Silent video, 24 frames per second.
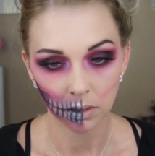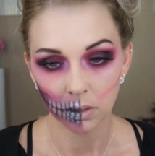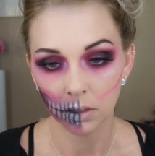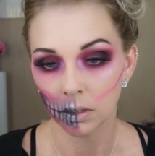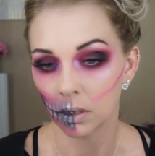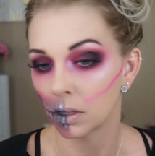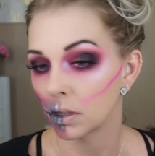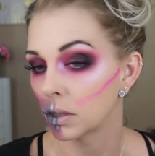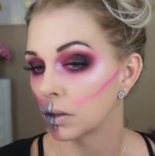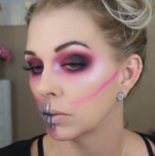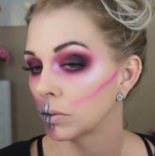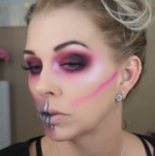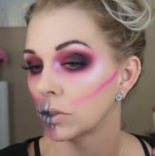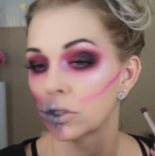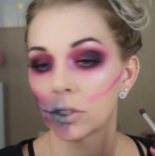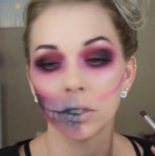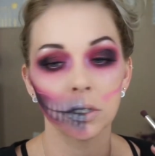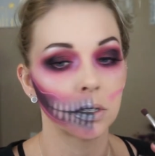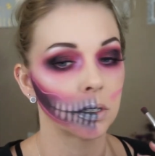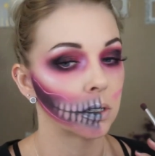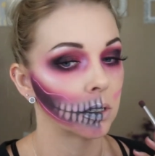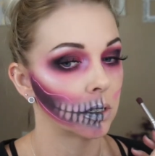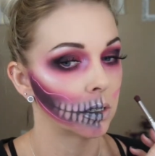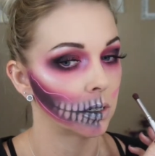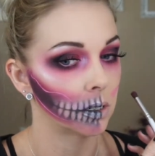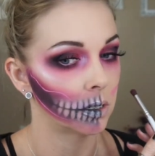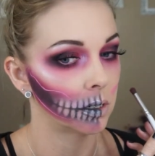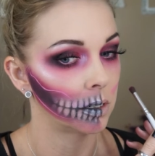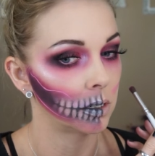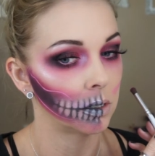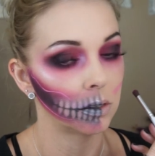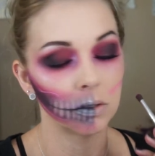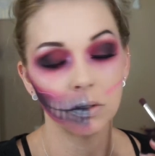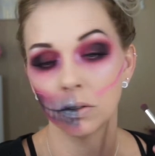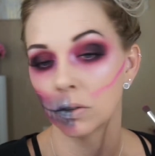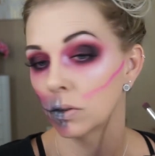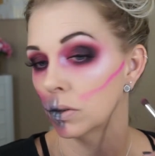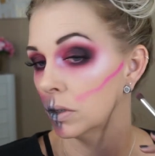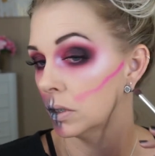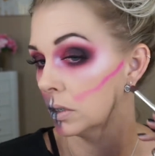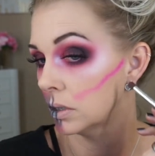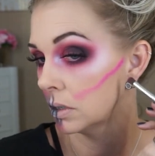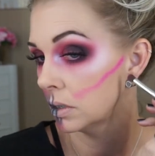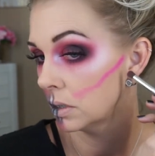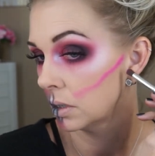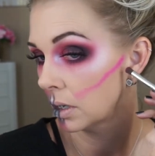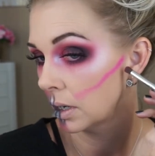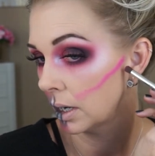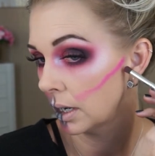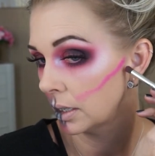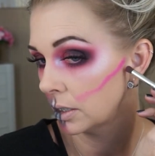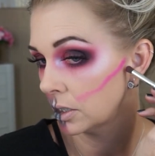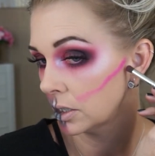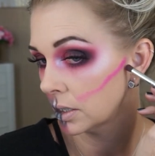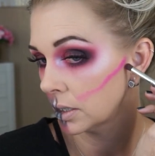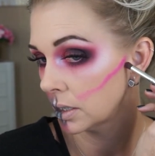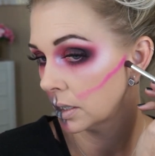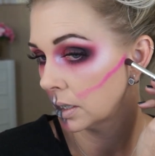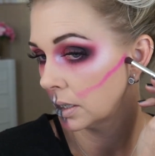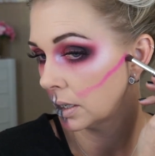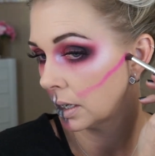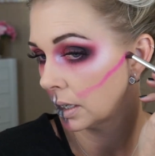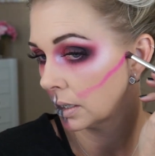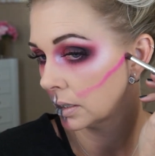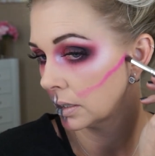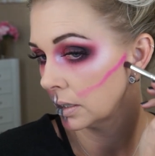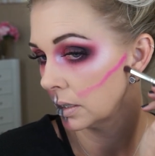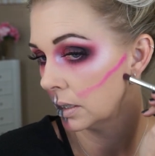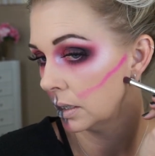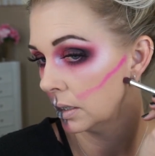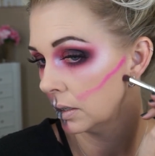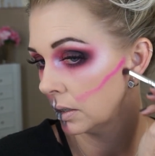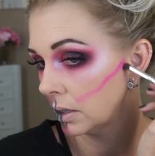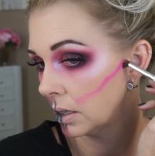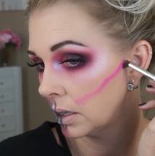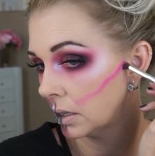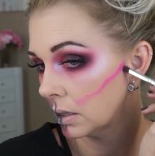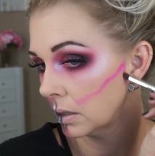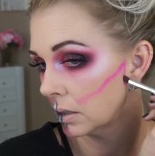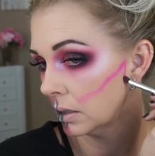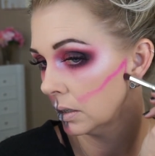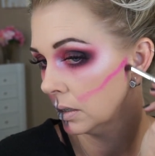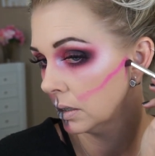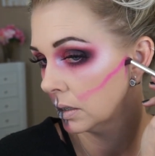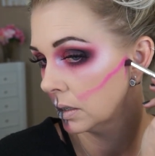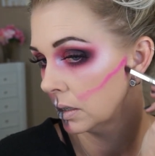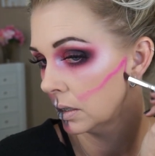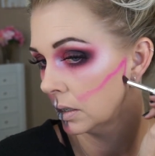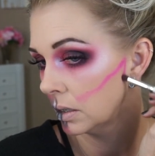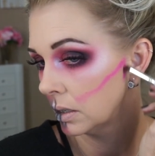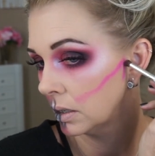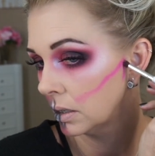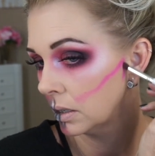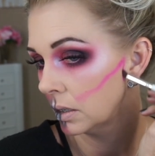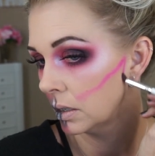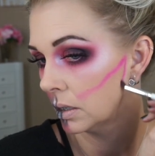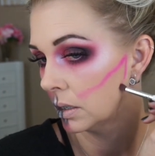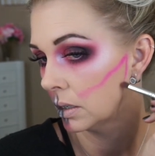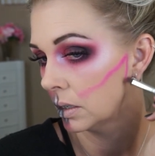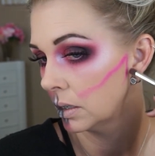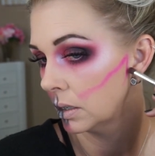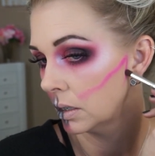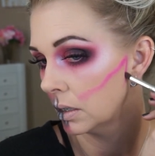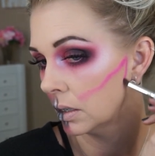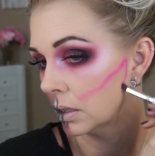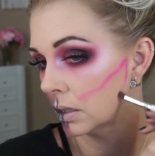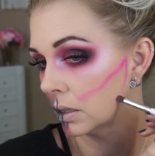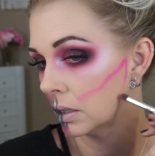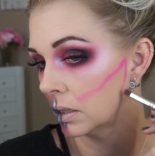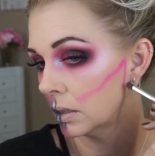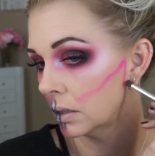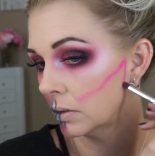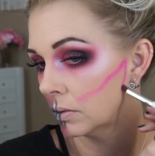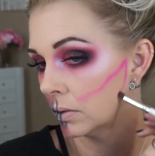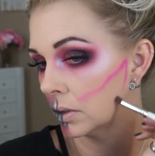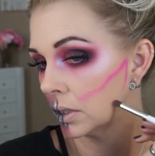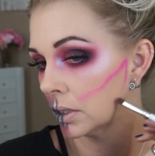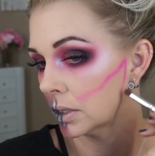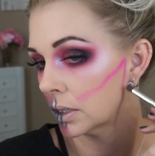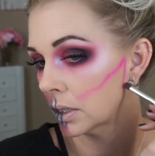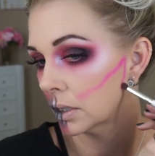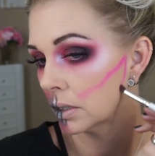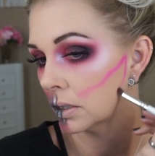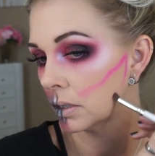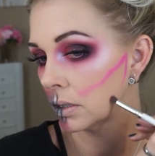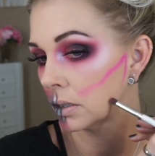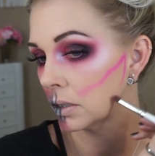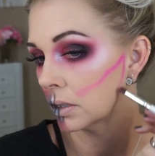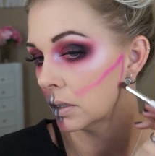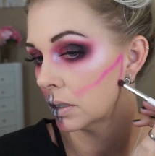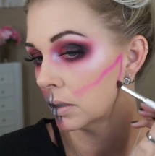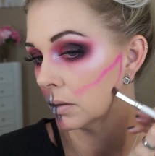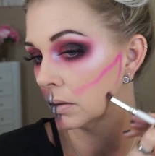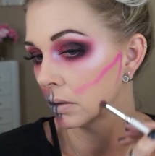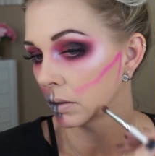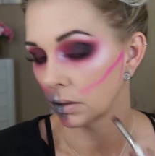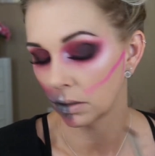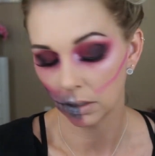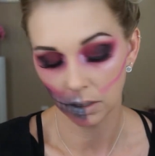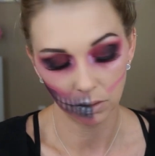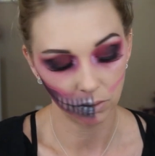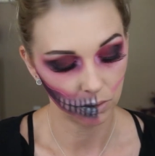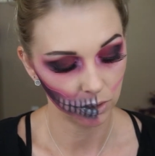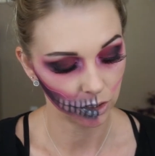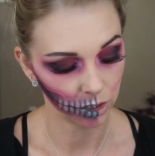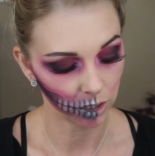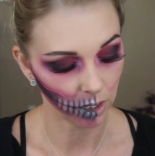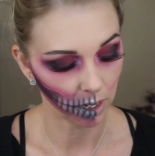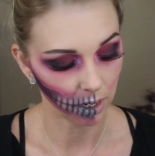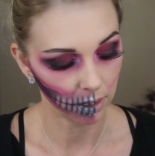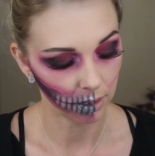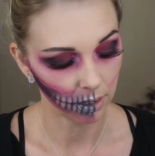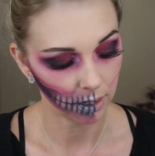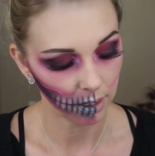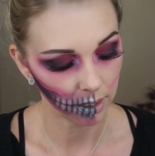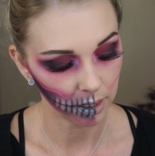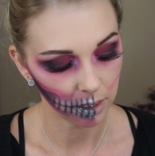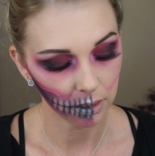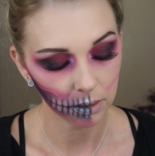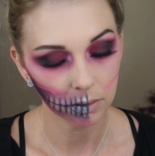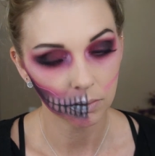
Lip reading: And then we're just going to do, I just connected it here and then went down and did the lower jawline.